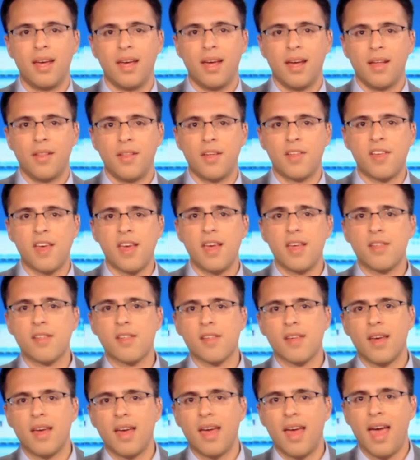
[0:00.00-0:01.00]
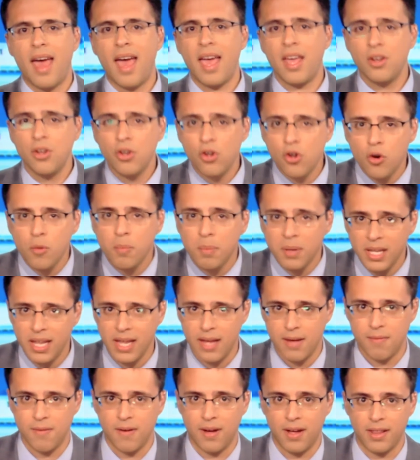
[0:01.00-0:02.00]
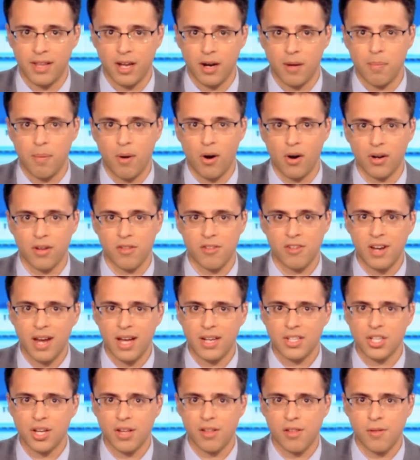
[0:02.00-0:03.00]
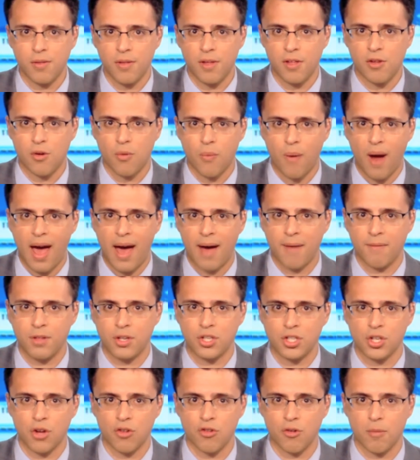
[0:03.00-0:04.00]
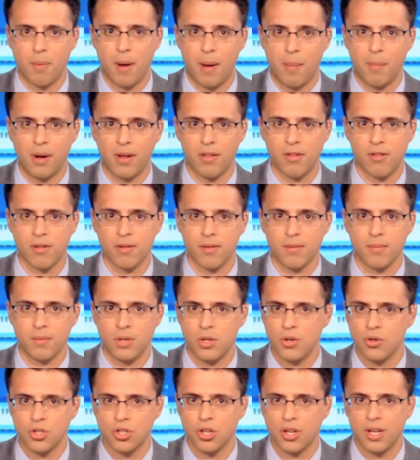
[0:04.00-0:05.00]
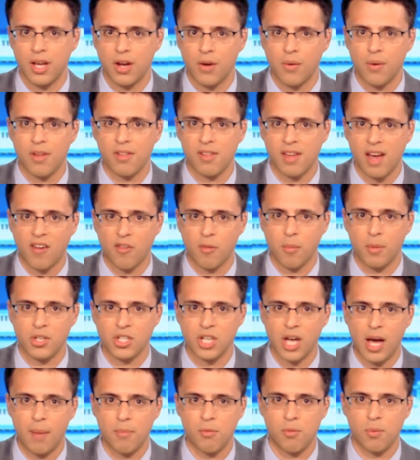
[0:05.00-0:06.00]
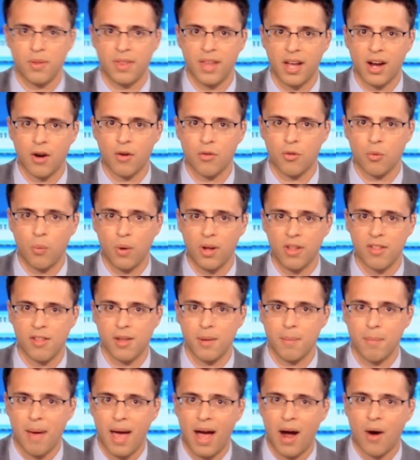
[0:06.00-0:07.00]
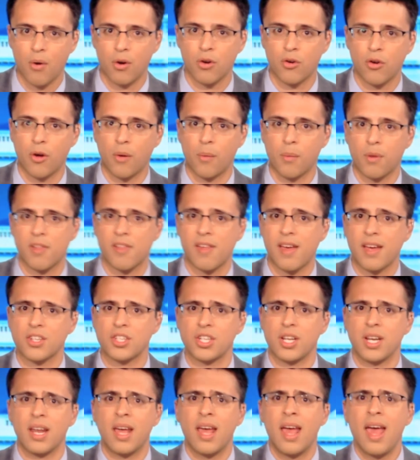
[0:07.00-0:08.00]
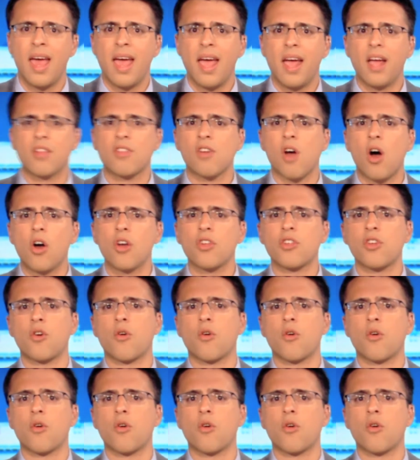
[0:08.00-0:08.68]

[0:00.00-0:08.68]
This is a new belief on their part. It's not just this graph that shows Republicans usually increase government jobs when they're the ones in power during recession. It's also